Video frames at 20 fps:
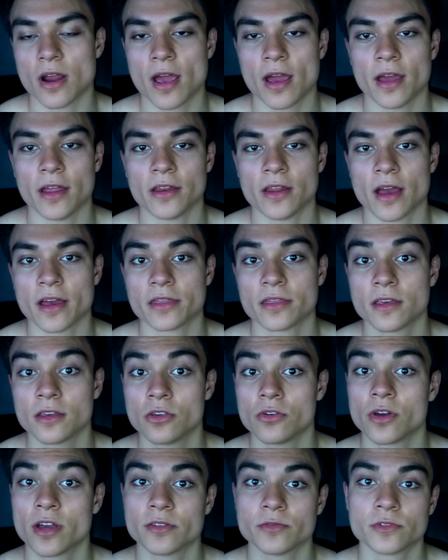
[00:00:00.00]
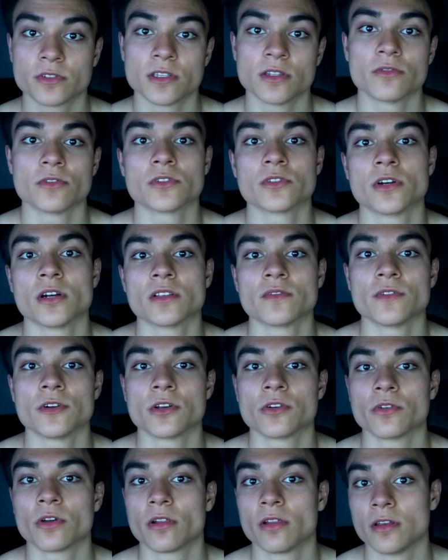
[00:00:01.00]
and I think you guys will see the results
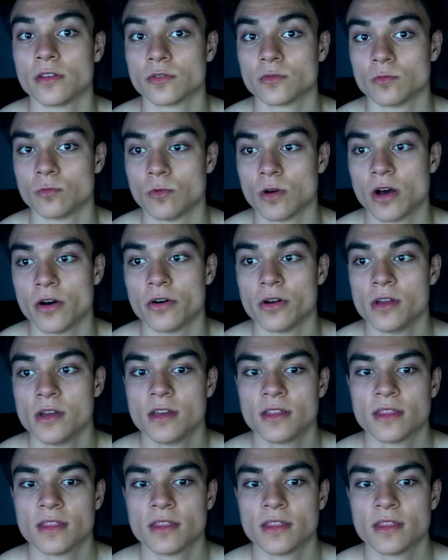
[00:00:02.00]
very quickly as well.